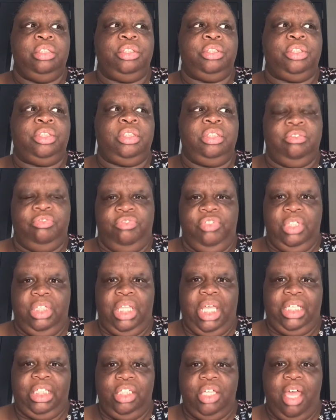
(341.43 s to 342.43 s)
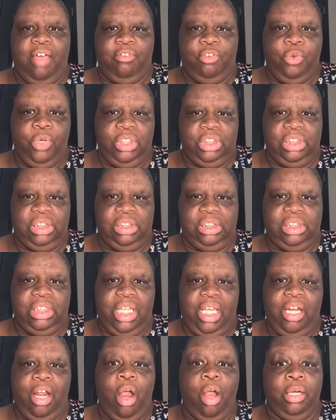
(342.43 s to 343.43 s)
to feel like you have questions
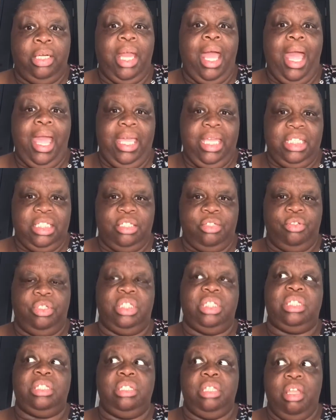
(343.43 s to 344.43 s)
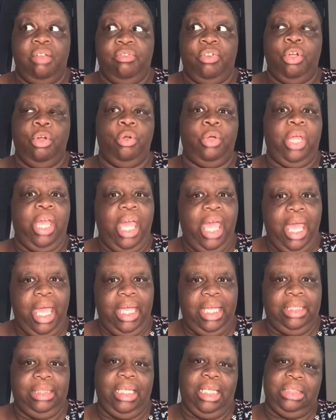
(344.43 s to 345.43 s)
that are not answered. It's never
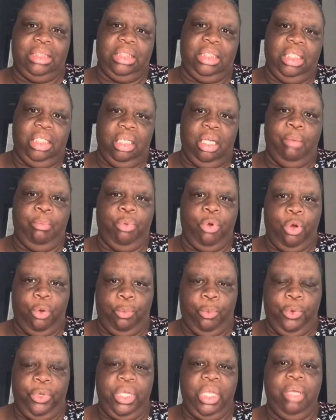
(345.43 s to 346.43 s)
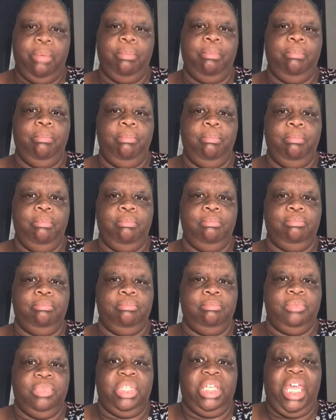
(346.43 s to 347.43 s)
okay not to get appropriate
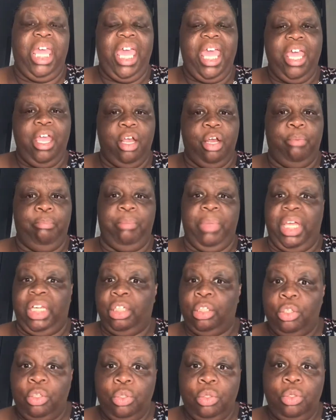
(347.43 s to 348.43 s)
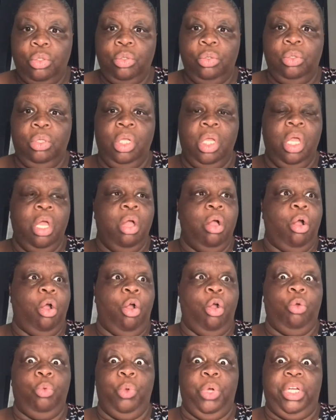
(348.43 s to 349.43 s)
care, medical
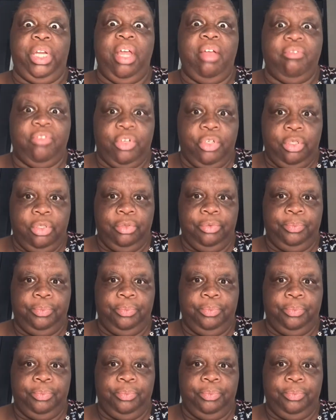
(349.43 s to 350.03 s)
or whatever.